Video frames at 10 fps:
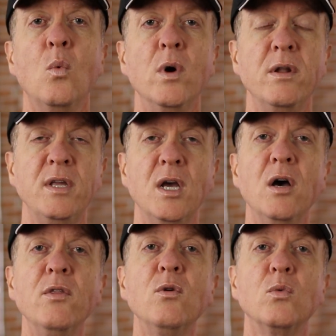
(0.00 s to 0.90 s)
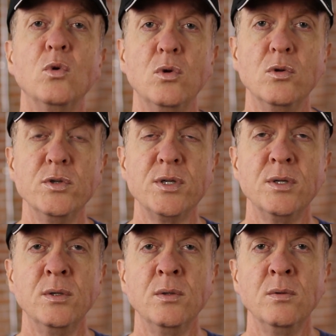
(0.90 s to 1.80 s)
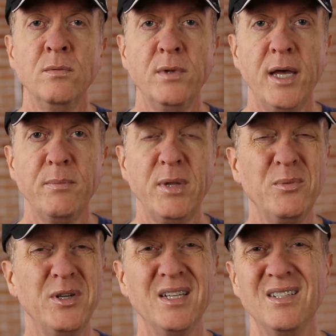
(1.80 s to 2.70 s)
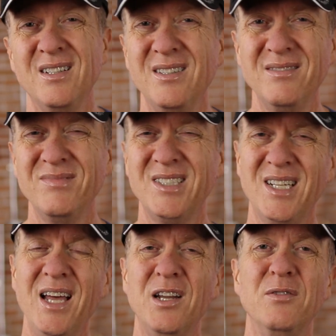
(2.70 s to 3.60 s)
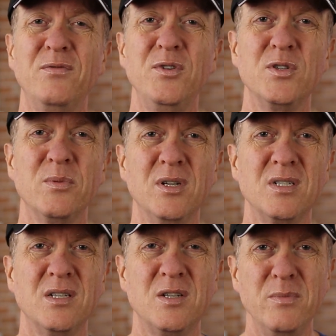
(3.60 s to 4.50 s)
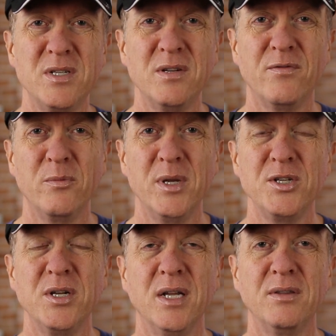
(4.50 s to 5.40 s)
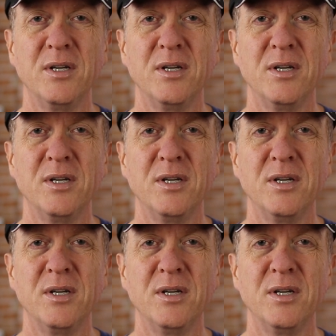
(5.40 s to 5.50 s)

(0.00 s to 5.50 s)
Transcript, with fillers: one of the other rules that people get kind of confused on is there's misinformation out